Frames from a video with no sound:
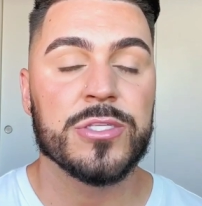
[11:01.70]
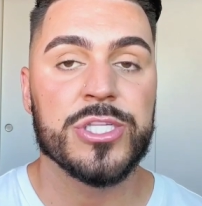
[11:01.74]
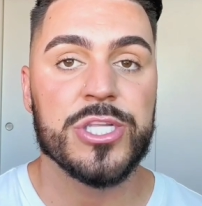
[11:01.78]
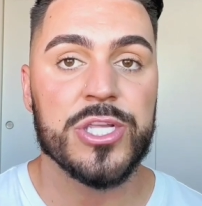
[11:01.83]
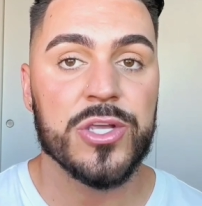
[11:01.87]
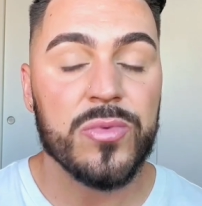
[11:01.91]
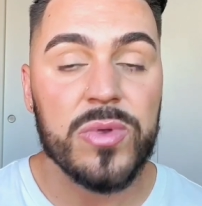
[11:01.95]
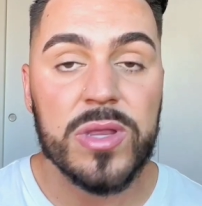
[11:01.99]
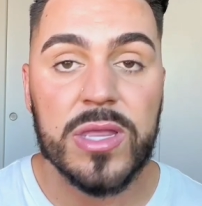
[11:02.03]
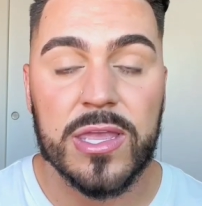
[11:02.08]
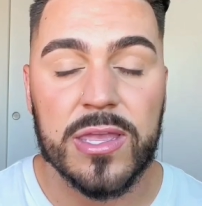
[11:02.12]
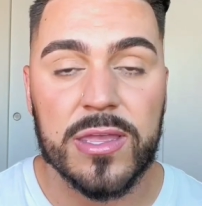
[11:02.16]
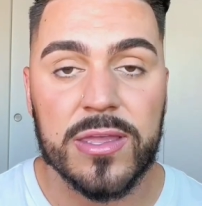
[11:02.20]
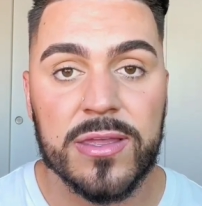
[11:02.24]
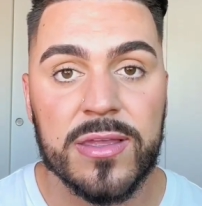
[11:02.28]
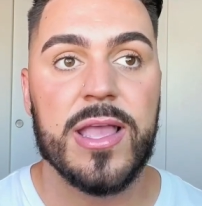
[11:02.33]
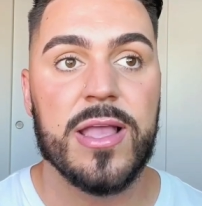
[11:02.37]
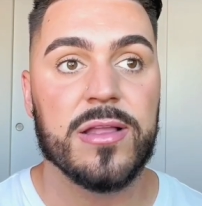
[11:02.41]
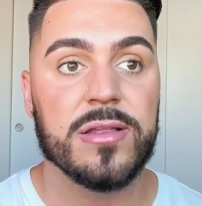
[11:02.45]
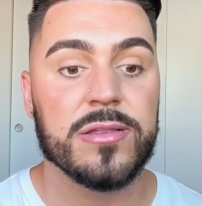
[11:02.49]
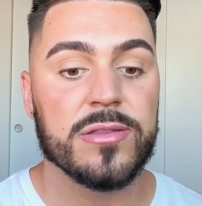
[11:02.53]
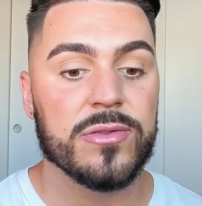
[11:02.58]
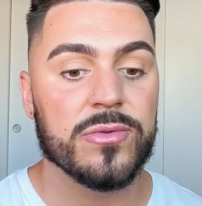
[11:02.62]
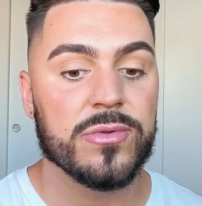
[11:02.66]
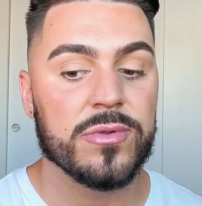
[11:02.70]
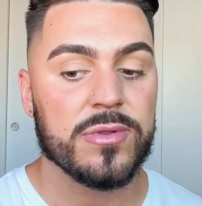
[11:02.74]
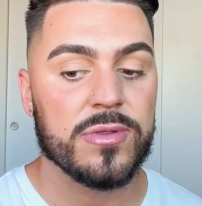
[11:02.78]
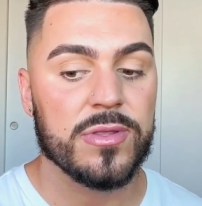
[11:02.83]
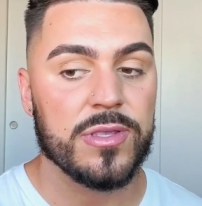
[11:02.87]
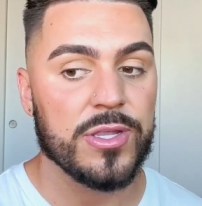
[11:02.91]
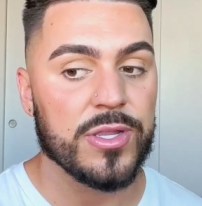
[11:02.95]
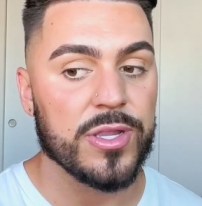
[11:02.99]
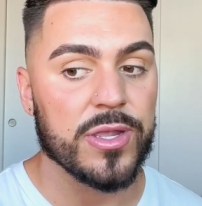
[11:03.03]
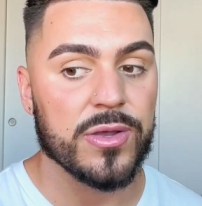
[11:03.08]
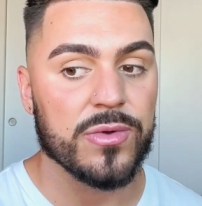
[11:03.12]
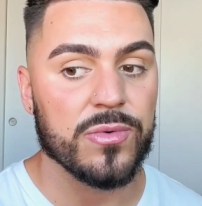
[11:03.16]
doing it. And
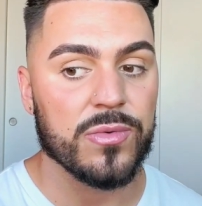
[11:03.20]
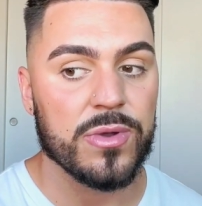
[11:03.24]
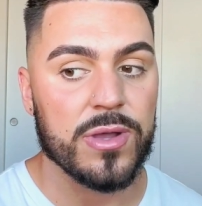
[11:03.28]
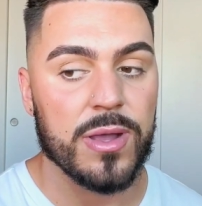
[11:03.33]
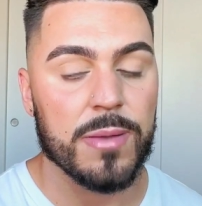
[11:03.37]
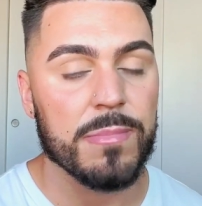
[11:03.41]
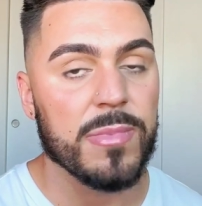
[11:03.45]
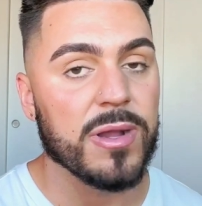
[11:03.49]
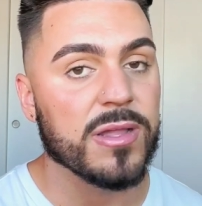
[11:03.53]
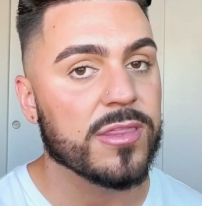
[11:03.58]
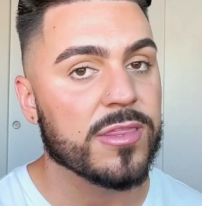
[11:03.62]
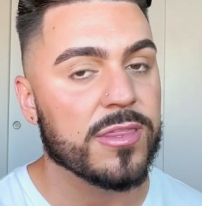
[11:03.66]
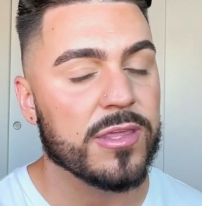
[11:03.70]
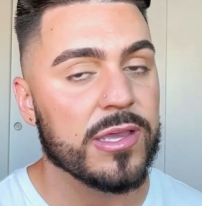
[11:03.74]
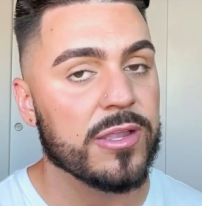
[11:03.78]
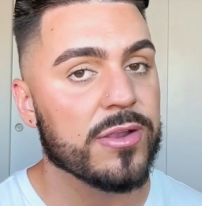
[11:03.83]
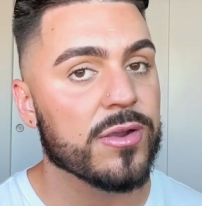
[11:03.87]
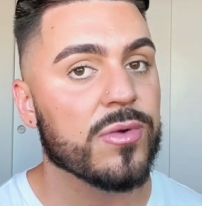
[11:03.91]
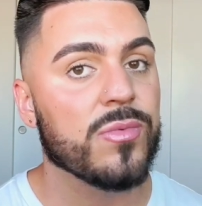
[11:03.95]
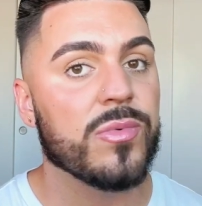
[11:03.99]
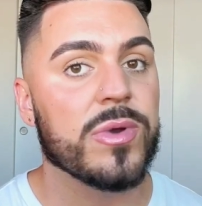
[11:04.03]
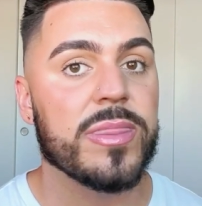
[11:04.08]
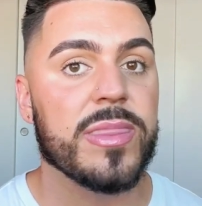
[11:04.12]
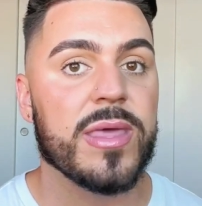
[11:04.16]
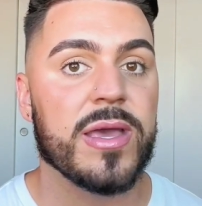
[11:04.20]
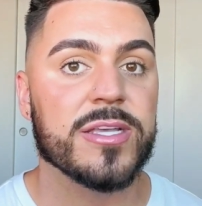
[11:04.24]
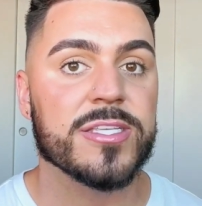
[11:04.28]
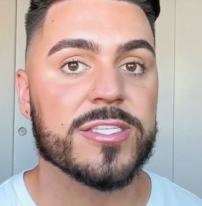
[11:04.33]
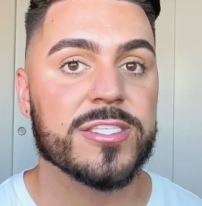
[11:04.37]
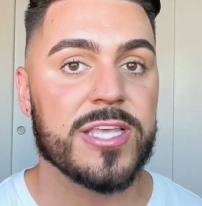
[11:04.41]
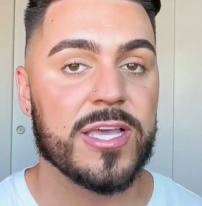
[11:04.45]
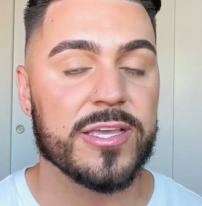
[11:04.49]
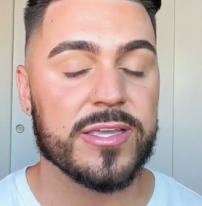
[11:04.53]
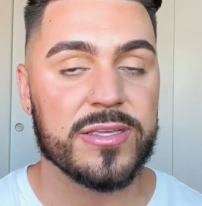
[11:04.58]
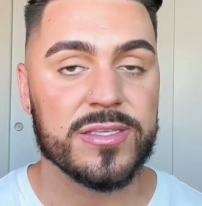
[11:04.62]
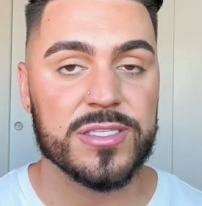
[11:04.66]
you know, a month later when that
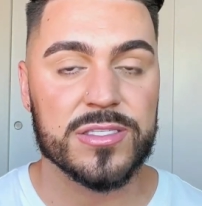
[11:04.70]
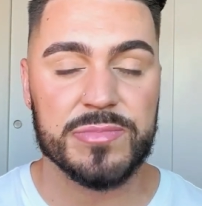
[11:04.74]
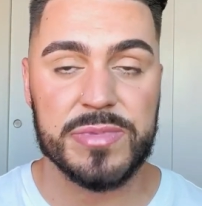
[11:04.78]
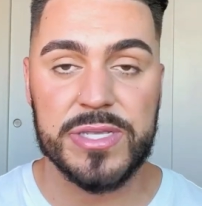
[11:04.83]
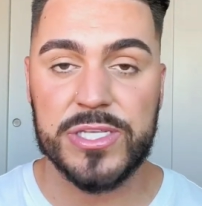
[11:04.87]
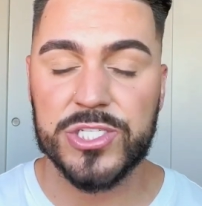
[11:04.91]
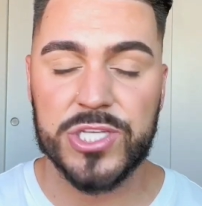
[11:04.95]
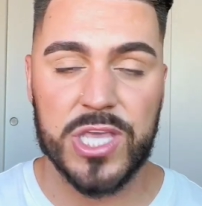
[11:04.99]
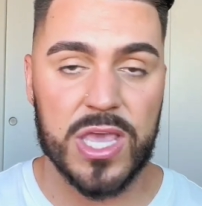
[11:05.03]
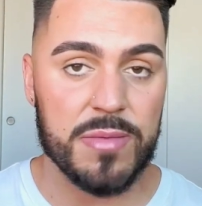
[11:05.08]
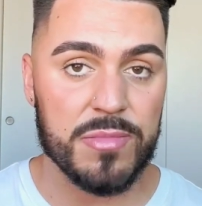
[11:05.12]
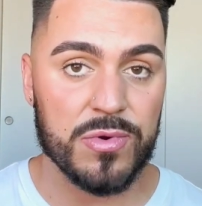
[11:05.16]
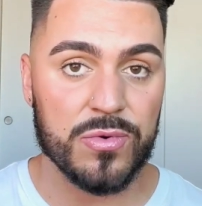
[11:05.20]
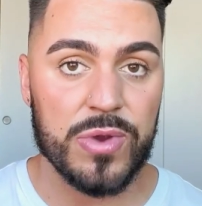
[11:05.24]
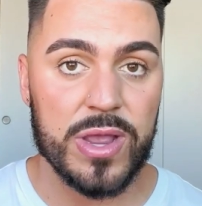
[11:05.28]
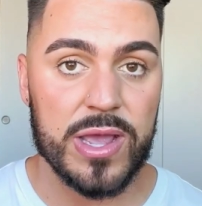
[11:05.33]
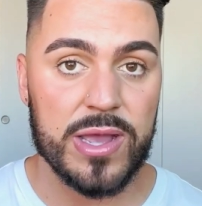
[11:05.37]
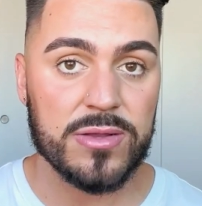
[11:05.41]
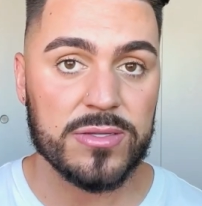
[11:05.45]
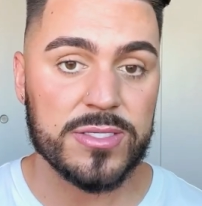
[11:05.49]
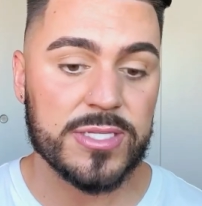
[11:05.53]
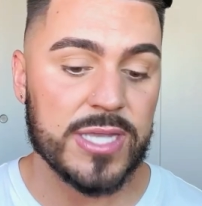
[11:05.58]
second speech came around,